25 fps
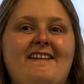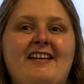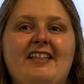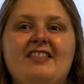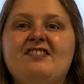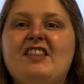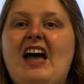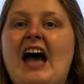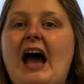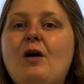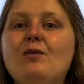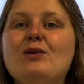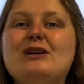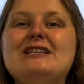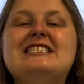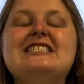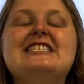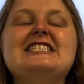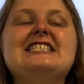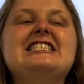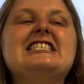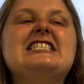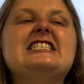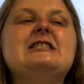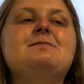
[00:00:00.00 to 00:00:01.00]
That was
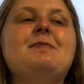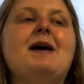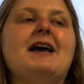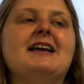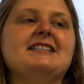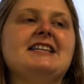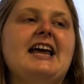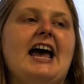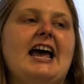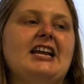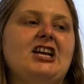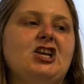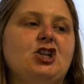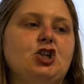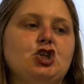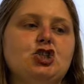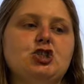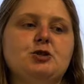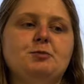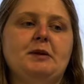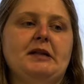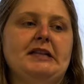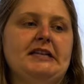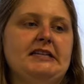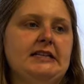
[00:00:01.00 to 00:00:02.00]
spectacular,
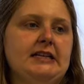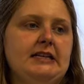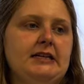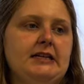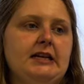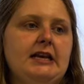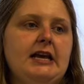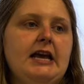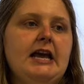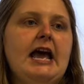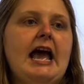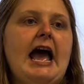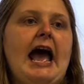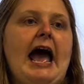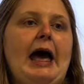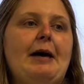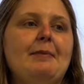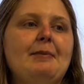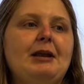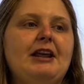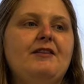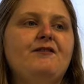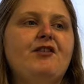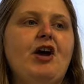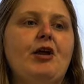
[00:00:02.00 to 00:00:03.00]
splendid. How
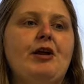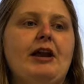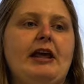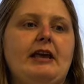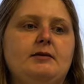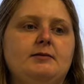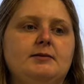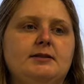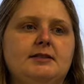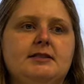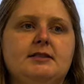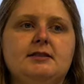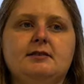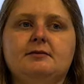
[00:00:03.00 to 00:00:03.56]
many phonemes?